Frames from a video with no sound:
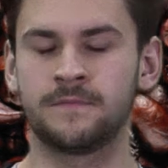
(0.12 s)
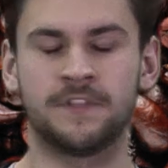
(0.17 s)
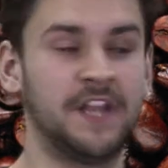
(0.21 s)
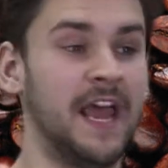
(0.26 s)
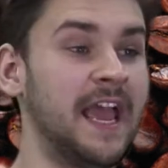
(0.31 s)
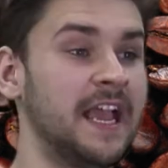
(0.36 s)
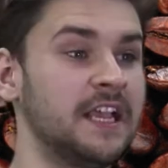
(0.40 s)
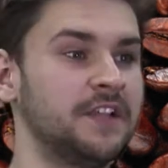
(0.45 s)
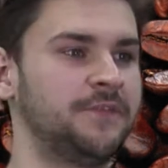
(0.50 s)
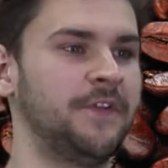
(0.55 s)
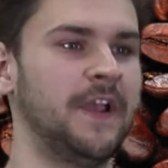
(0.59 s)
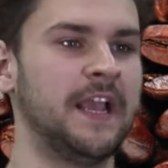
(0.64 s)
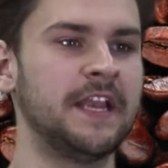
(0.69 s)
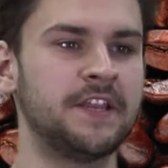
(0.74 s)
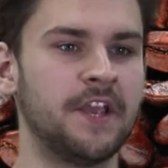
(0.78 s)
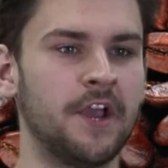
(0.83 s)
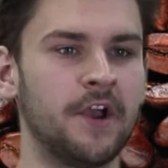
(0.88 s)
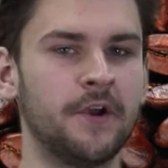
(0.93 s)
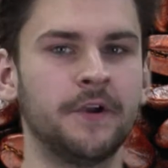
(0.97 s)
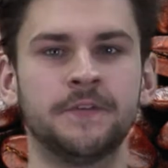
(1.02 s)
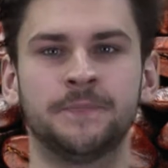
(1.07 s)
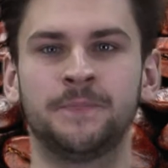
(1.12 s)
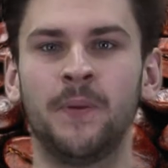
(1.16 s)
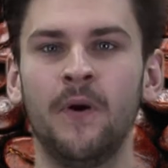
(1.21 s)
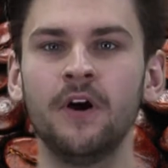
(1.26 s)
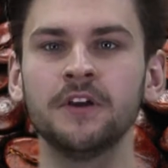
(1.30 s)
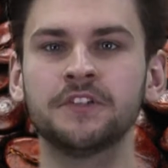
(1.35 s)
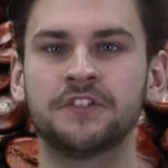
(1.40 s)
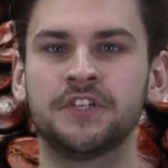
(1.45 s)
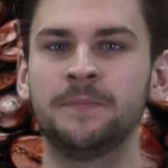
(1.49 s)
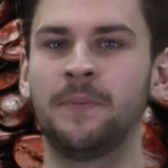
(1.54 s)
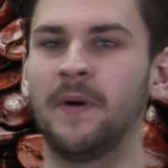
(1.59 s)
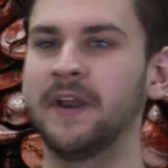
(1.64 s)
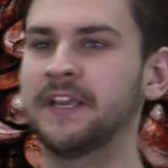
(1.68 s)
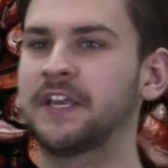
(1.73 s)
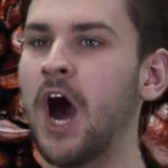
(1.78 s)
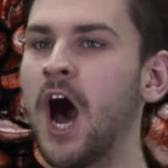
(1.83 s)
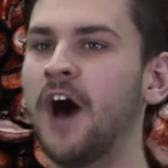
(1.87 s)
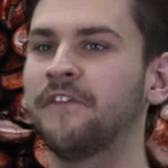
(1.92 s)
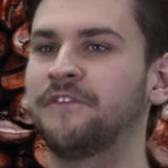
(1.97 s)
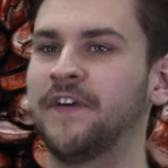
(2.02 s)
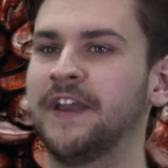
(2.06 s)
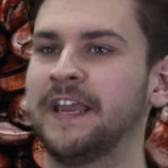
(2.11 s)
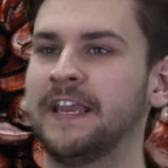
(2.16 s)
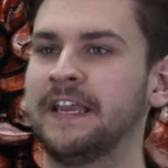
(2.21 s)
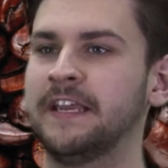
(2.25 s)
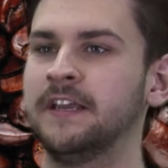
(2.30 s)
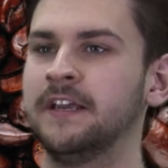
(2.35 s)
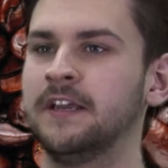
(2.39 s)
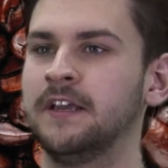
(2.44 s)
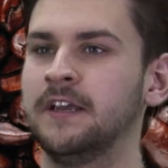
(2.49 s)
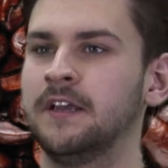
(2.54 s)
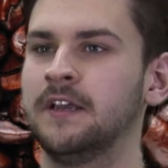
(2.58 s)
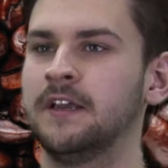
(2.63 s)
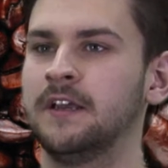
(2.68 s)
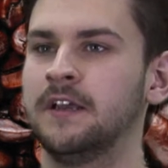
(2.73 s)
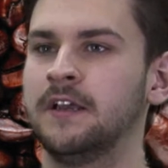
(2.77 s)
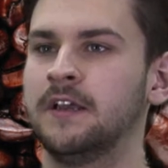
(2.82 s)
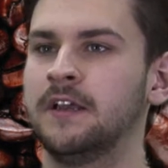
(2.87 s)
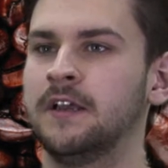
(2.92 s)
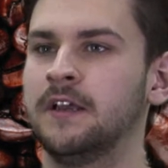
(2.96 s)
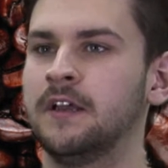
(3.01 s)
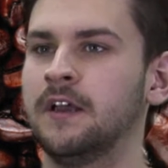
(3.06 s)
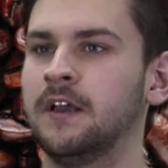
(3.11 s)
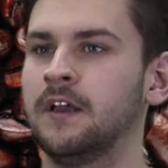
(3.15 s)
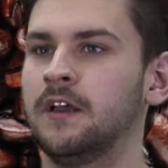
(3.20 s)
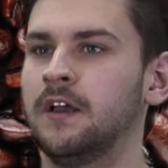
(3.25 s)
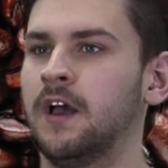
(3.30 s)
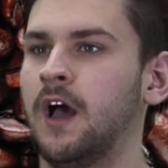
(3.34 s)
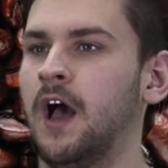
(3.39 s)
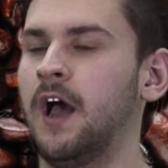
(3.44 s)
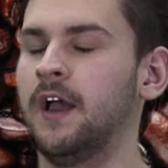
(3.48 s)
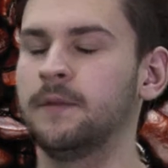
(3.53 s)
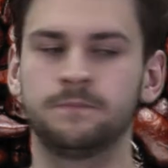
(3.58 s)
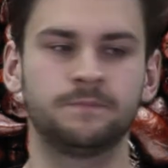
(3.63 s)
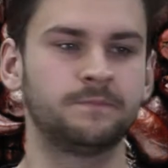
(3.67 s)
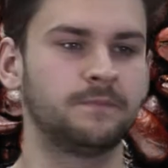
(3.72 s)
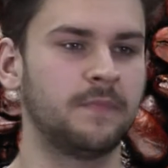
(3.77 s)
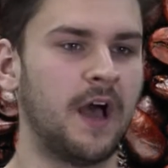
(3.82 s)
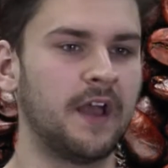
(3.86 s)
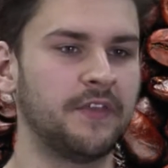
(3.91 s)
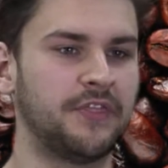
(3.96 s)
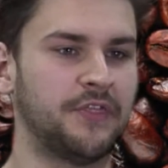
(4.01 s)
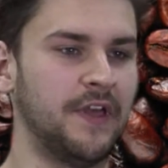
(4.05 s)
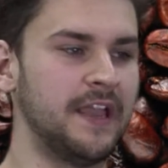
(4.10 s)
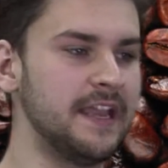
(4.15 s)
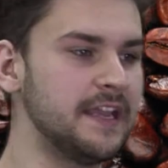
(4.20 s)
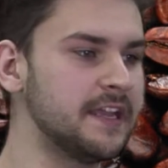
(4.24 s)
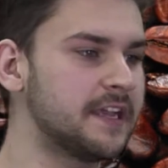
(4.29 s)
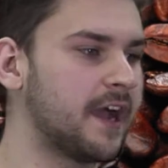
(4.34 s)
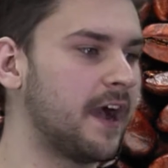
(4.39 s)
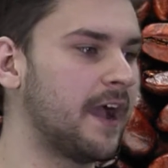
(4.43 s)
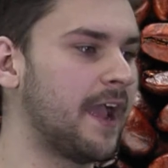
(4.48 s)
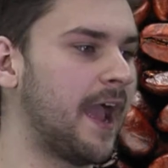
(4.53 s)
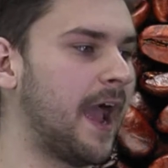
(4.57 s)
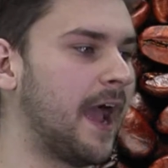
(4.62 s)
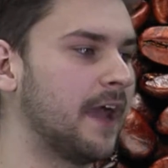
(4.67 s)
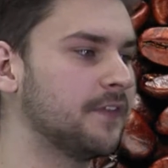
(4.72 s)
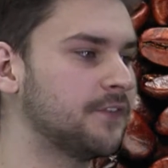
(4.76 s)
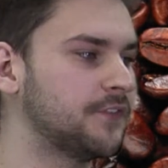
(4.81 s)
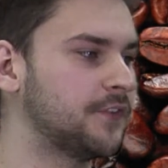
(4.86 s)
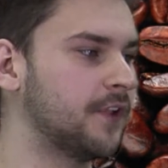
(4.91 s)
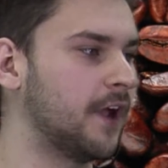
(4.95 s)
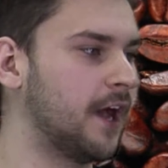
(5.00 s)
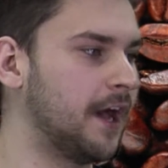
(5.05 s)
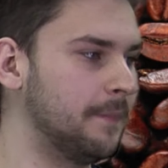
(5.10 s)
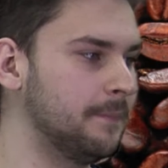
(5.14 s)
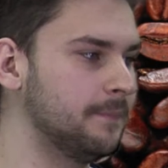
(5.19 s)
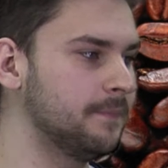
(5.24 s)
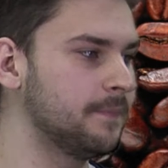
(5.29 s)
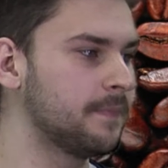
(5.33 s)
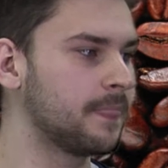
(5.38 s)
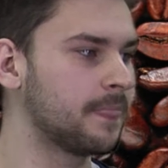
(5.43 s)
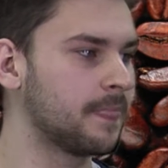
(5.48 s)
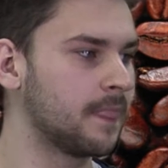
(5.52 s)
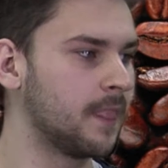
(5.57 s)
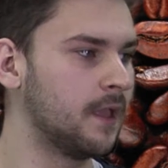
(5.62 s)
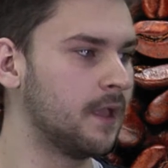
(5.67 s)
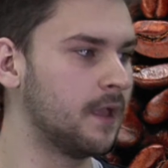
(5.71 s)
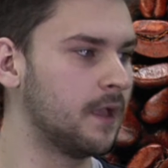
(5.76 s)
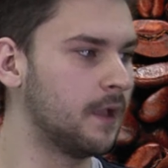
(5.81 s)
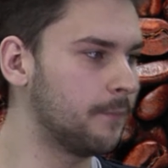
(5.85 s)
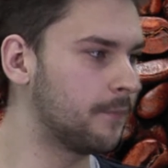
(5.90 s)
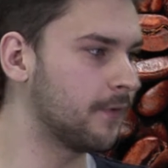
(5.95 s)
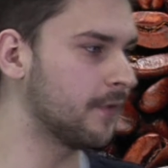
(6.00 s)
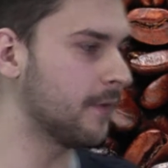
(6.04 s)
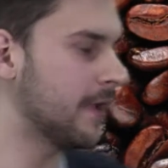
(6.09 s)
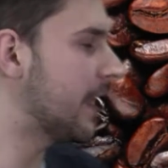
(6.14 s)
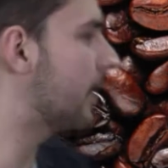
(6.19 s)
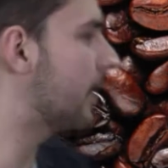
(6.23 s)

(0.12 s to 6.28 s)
Today's video is brought to you by coffee! I think I had some, but when